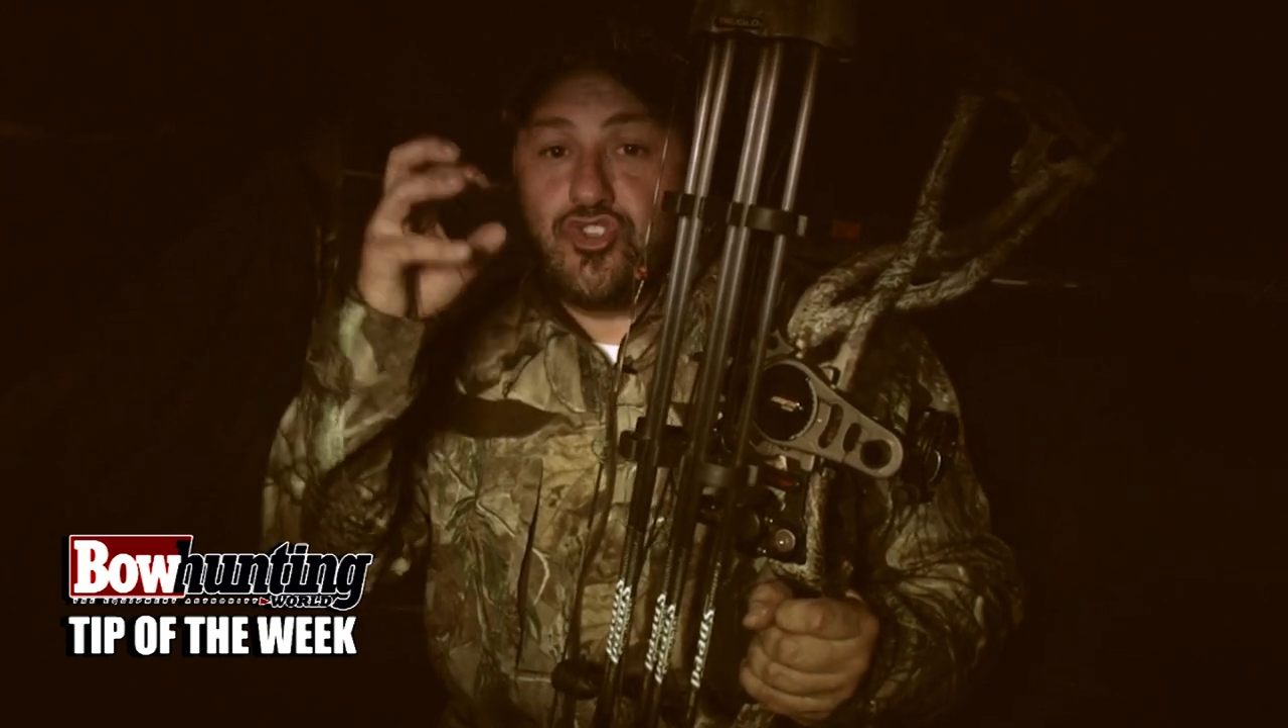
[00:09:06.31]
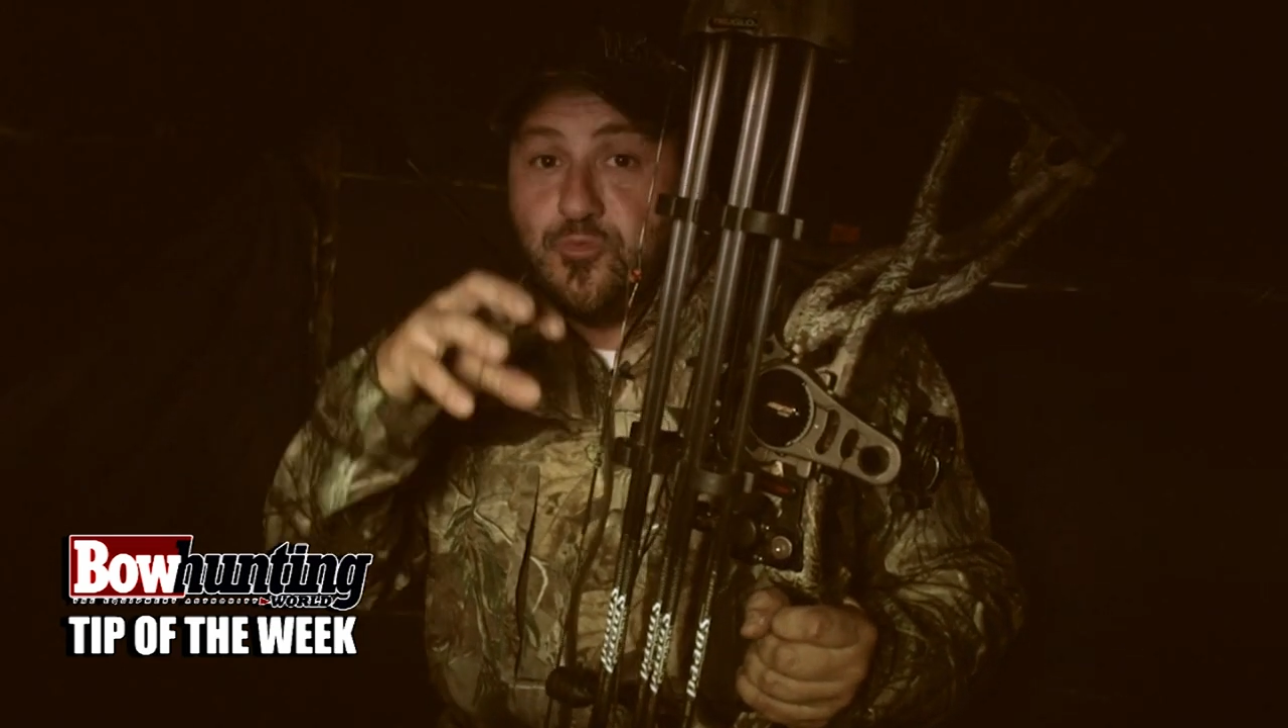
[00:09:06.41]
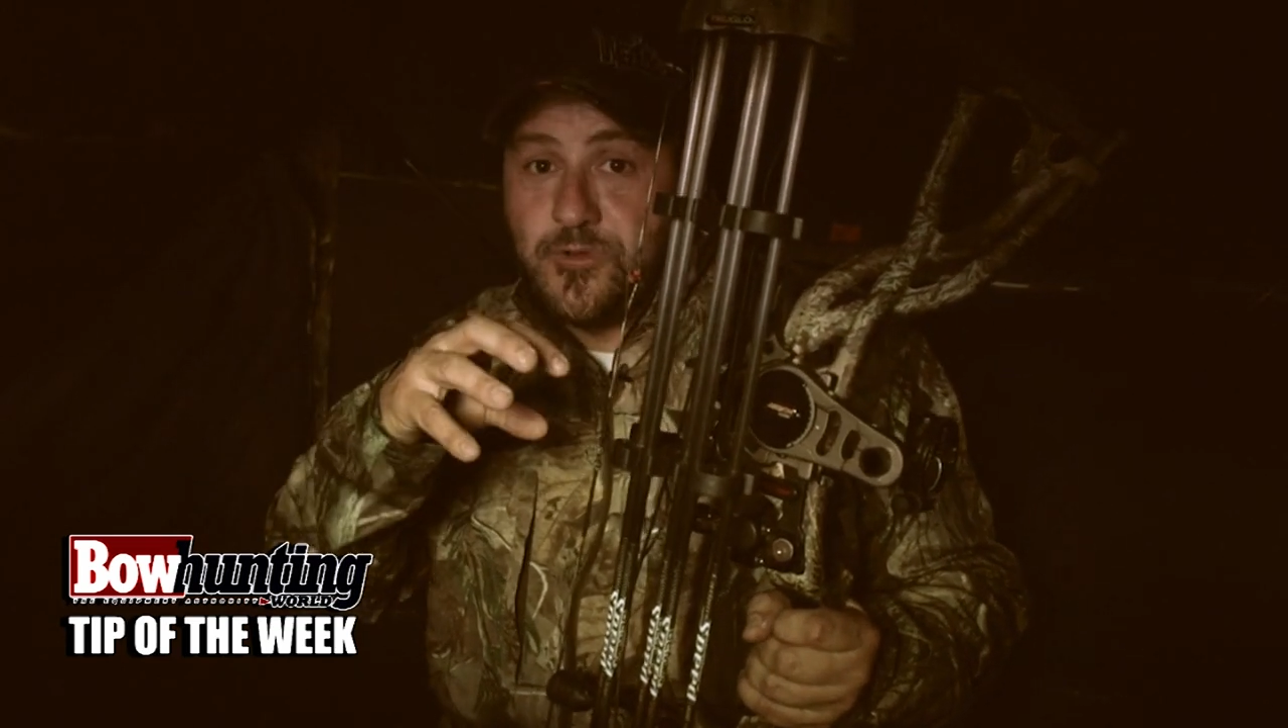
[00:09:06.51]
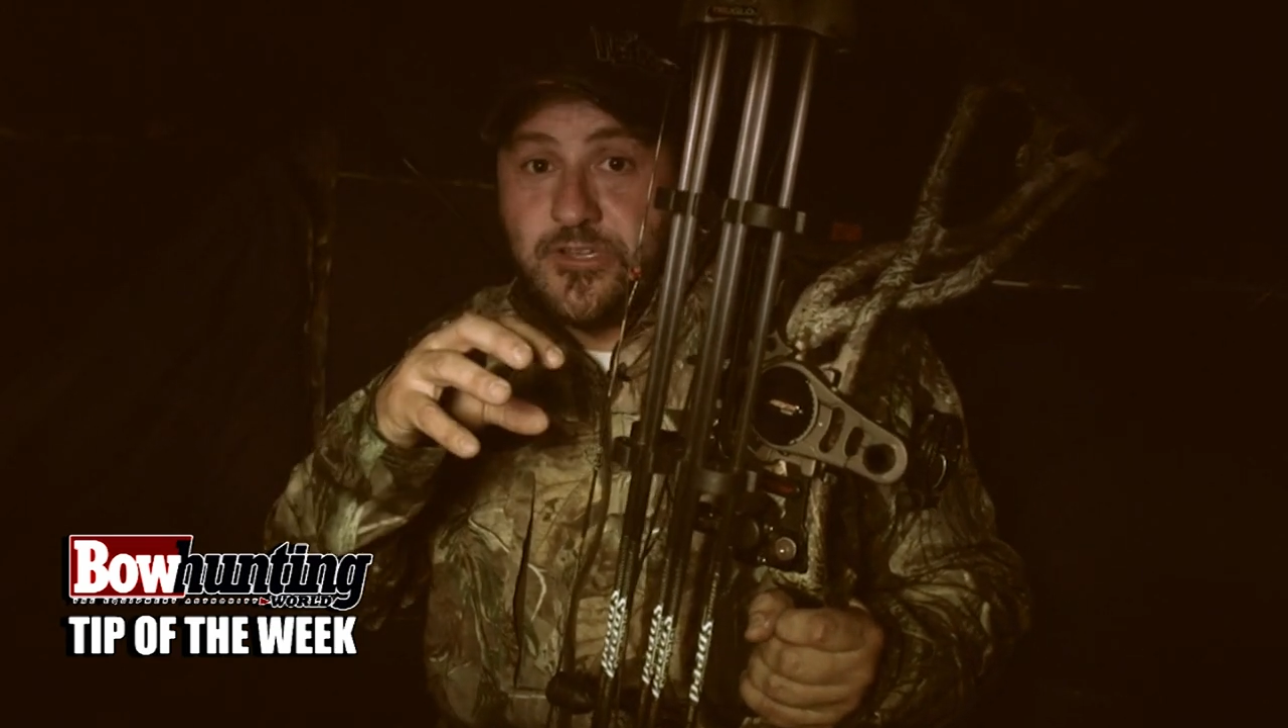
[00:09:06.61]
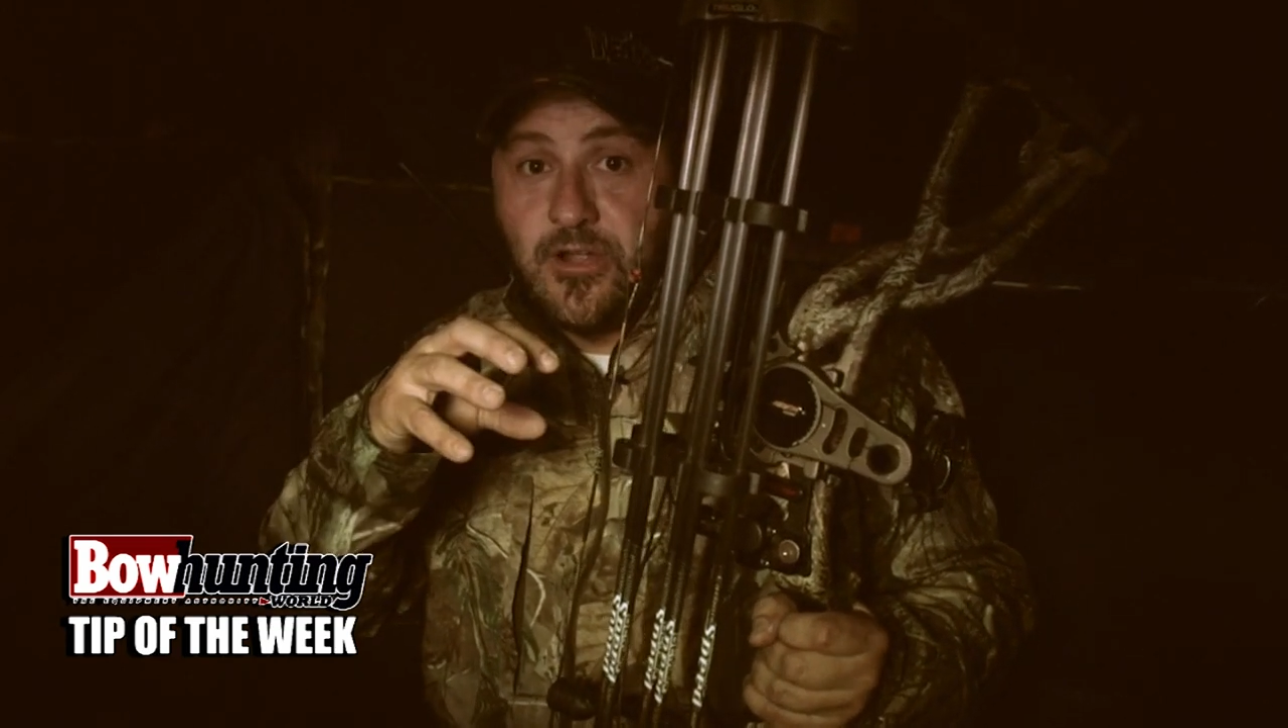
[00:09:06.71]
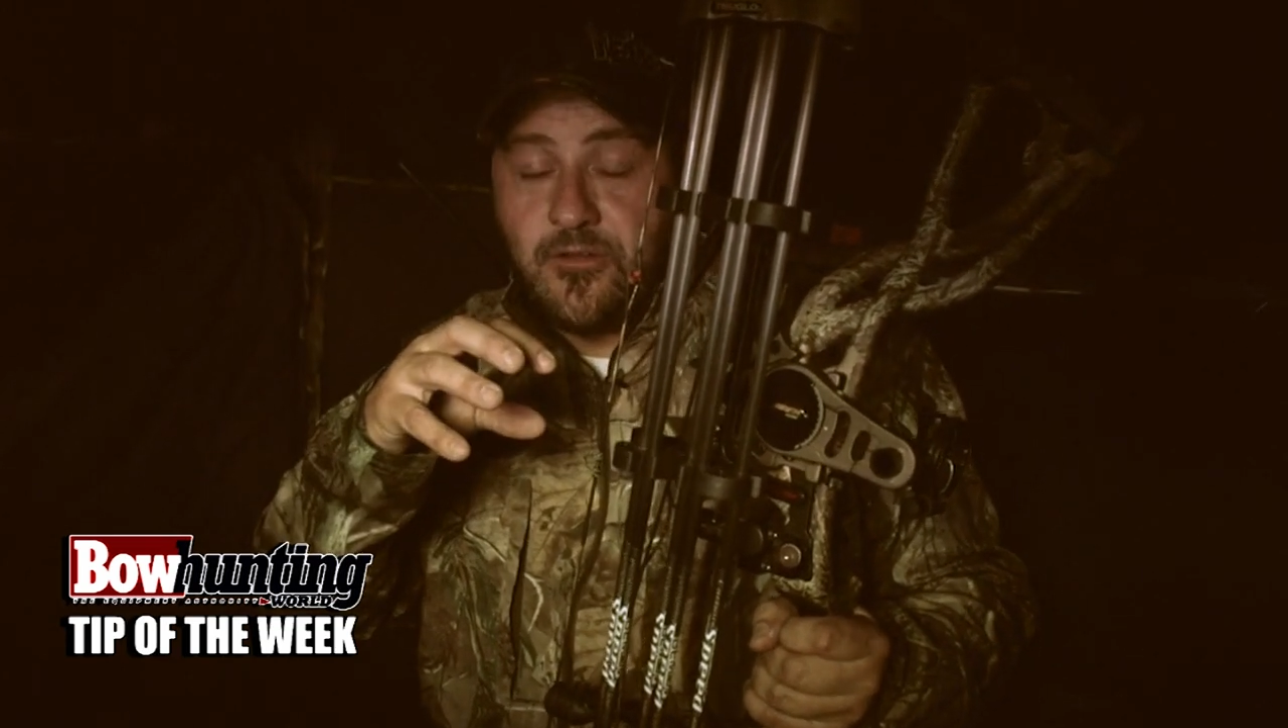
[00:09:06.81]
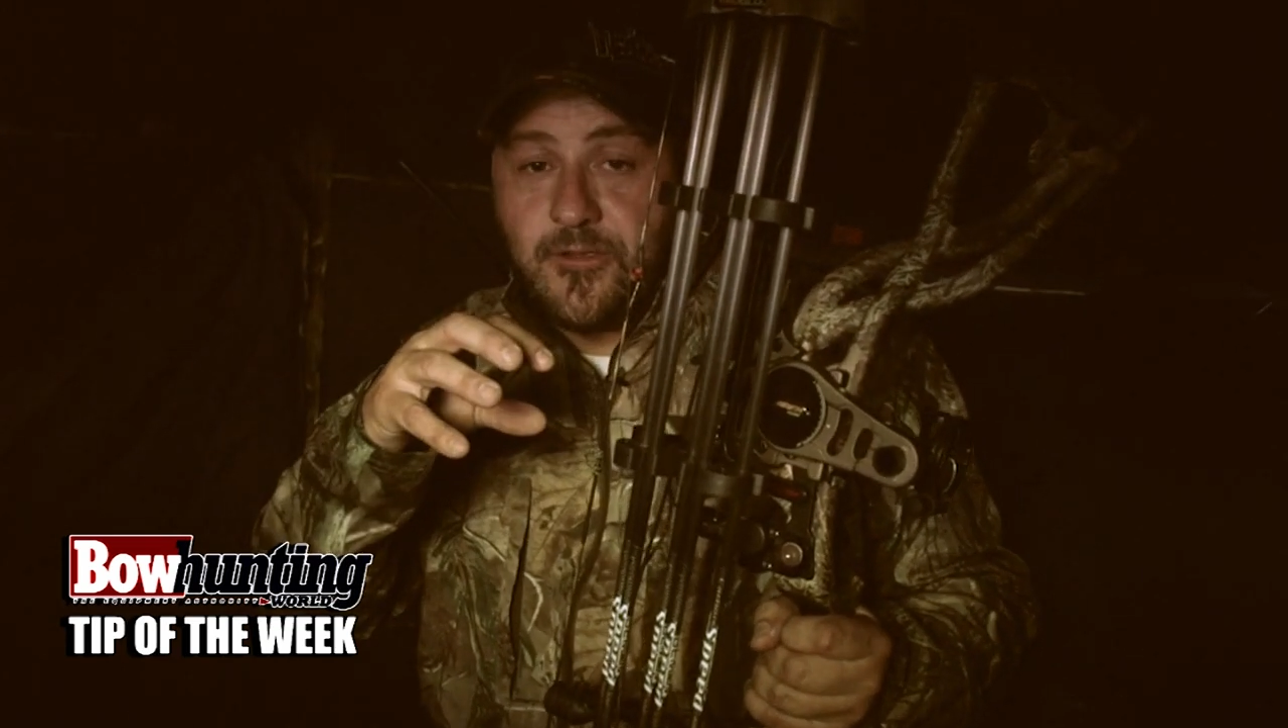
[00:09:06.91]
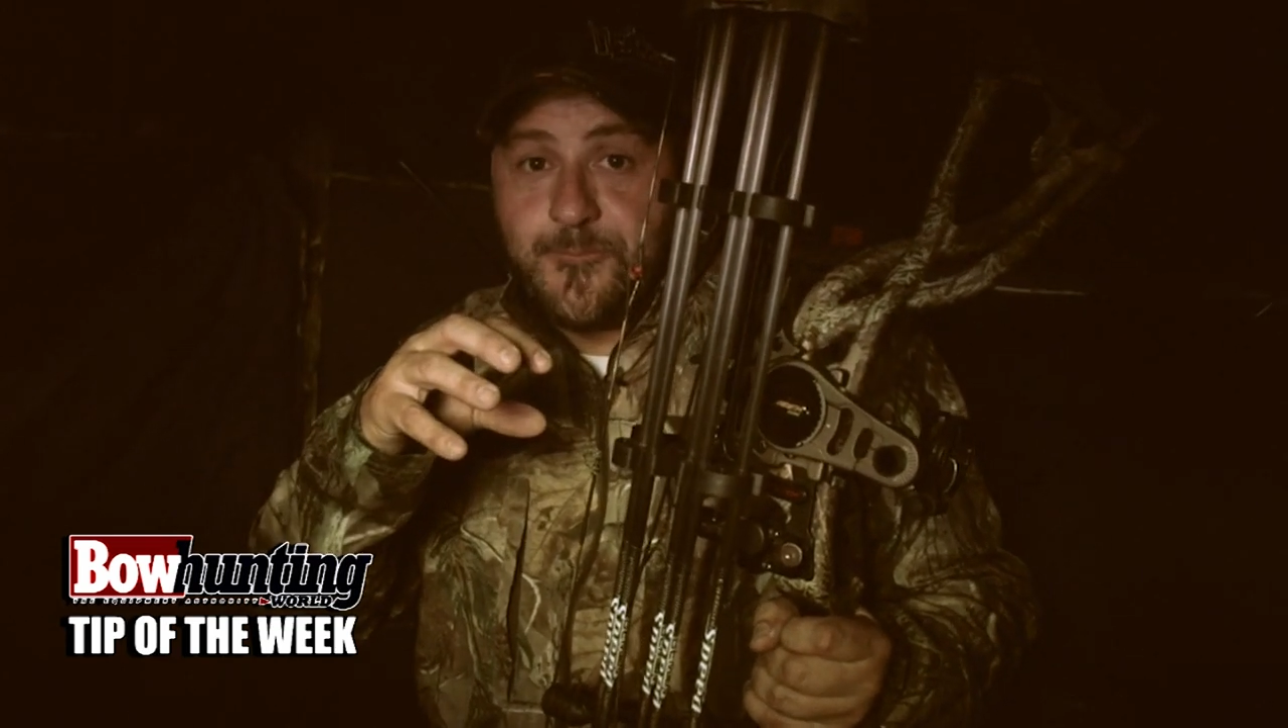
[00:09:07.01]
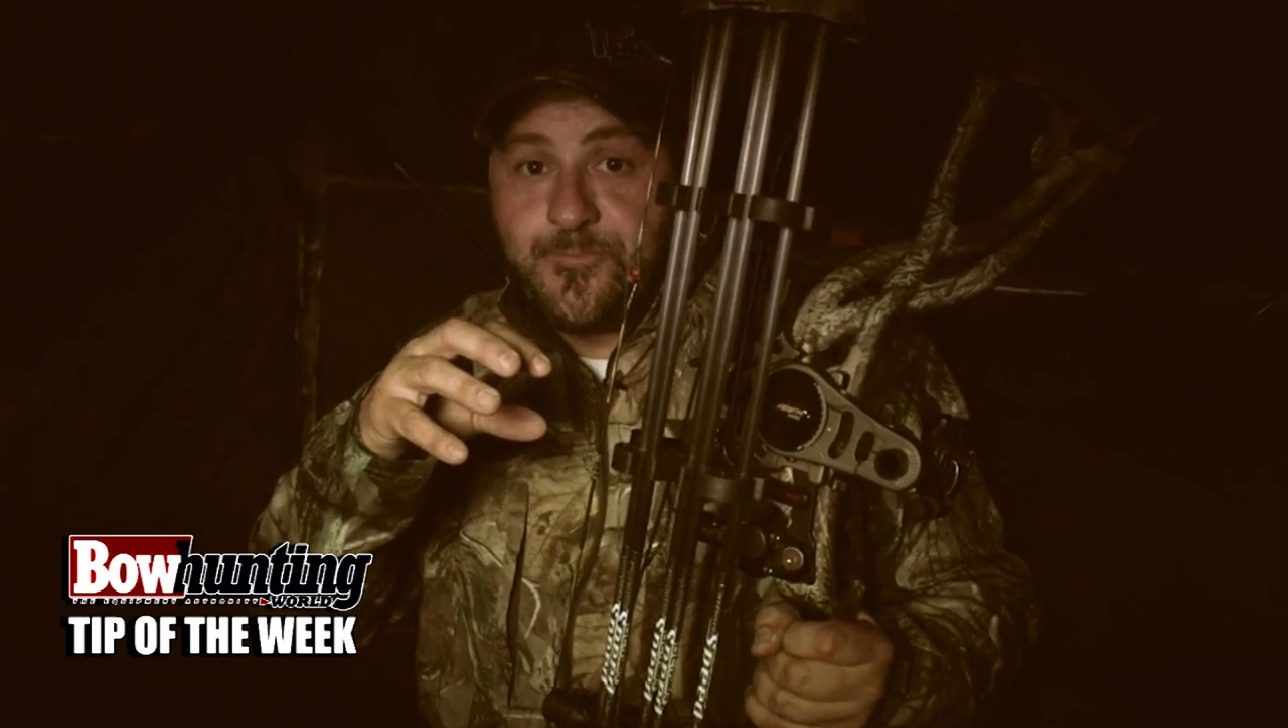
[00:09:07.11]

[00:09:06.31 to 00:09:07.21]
super dark.